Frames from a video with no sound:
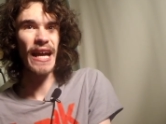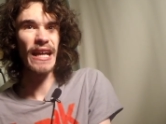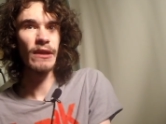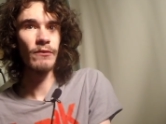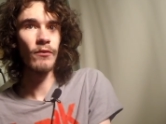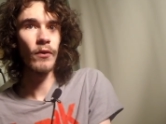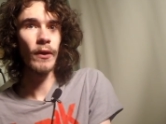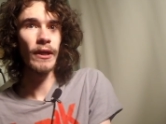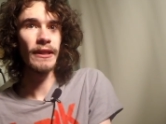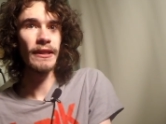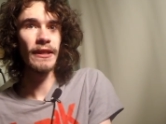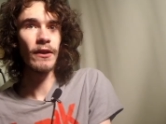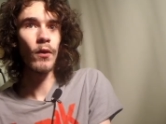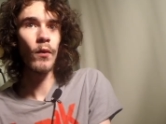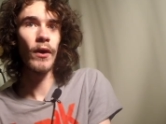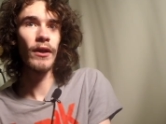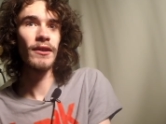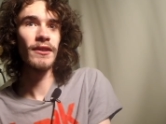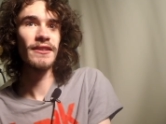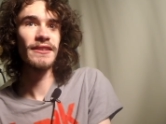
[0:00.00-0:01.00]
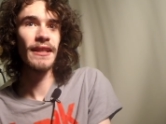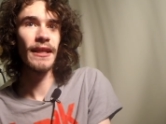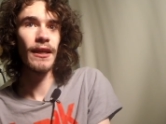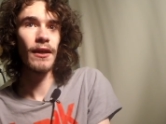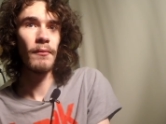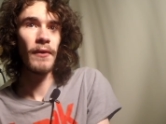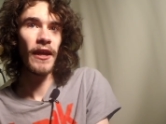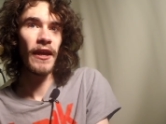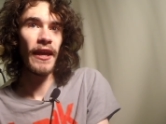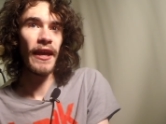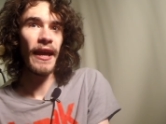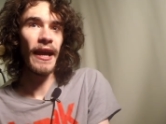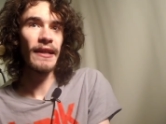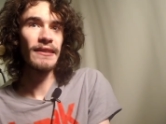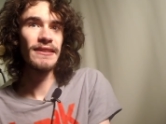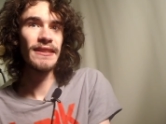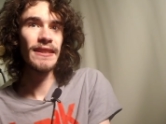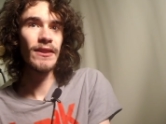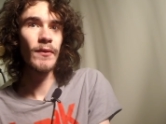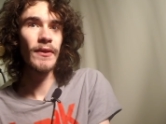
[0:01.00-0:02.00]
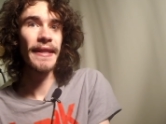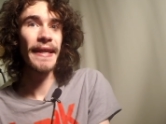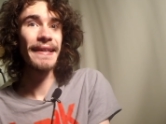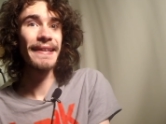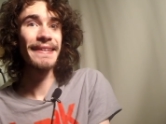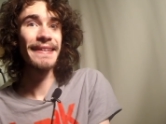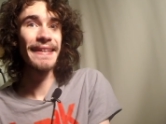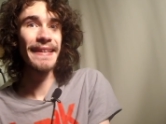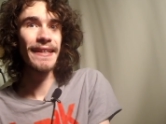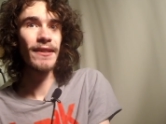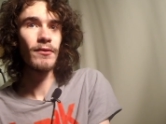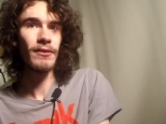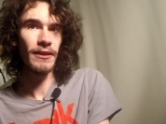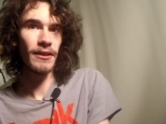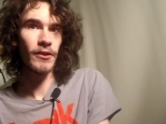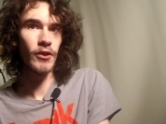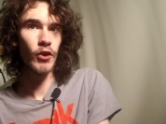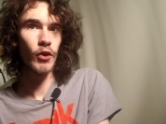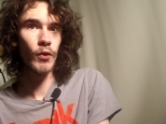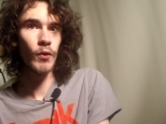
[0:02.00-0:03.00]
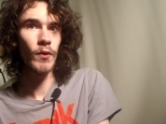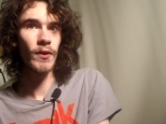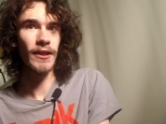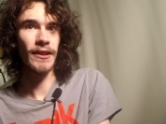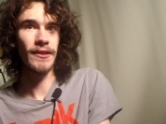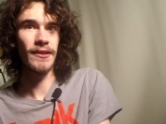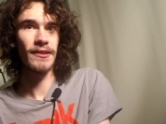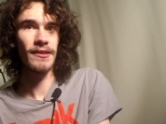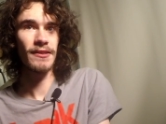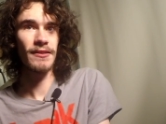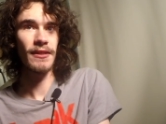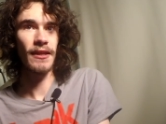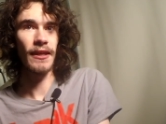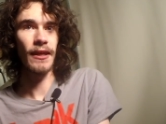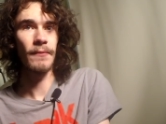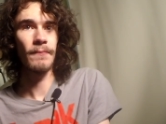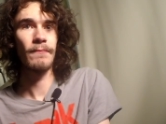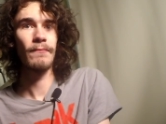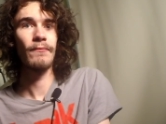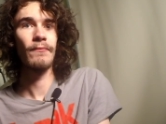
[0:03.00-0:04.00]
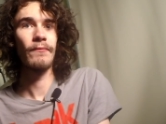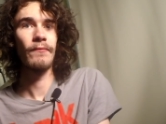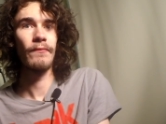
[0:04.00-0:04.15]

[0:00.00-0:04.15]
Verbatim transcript: I'd avoid the oil setup and stick with a liquid coolant setup.